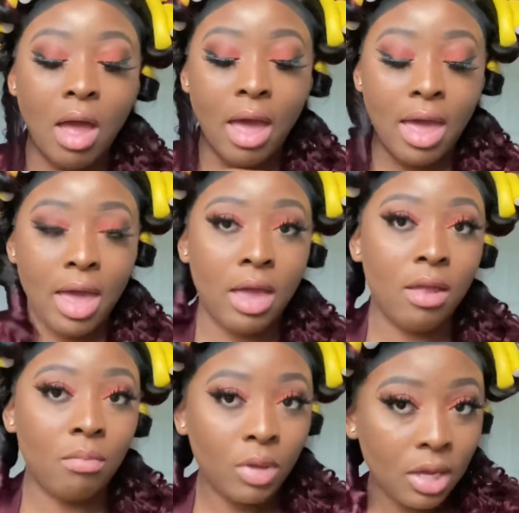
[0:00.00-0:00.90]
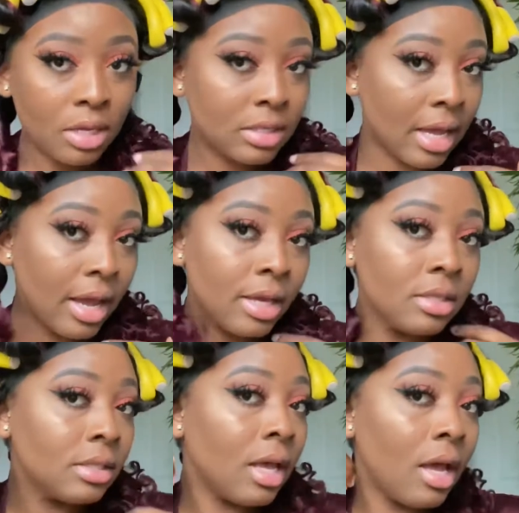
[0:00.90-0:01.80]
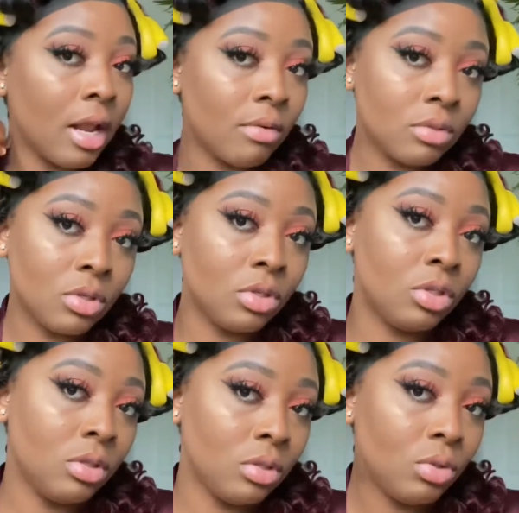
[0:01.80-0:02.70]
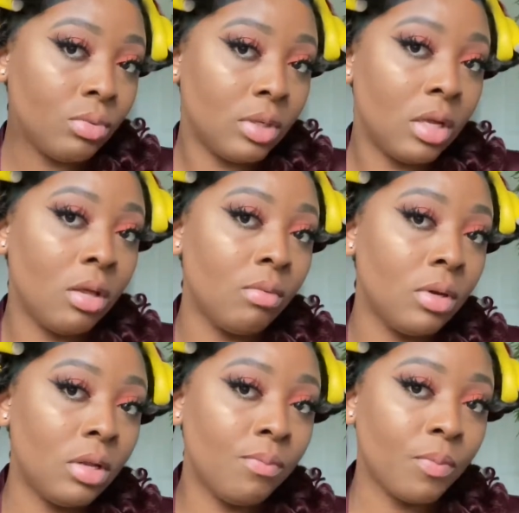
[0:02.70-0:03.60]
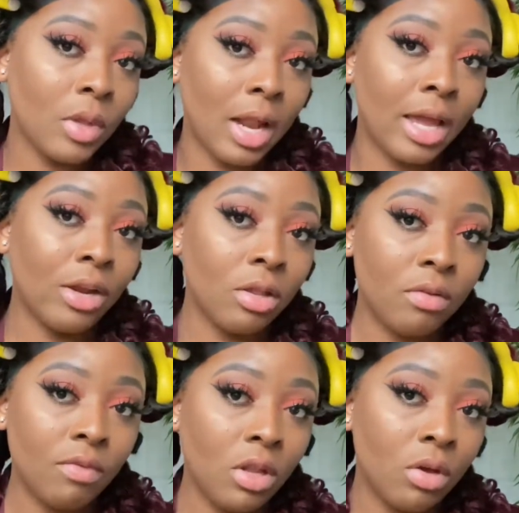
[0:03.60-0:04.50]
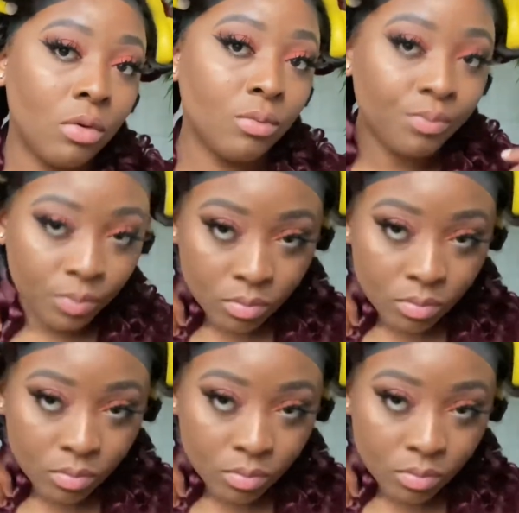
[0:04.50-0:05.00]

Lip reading: And because I said I was going to do another one, like another video,